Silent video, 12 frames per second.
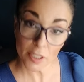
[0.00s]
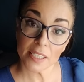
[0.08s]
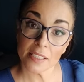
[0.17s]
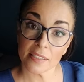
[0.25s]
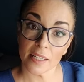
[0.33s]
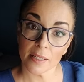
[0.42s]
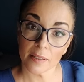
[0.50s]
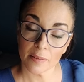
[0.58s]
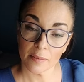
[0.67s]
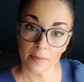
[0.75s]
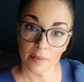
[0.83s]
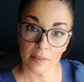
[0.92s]
the neck
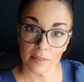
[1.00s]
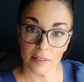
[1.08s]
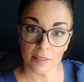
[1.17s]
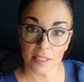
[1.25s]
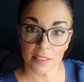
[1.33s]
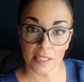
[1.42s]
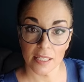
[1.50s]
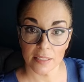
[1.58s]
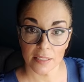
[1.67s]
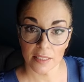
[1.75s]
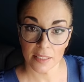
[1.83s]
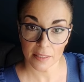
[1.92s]
pillow. Very
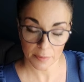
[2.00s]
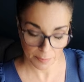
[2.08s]
easy and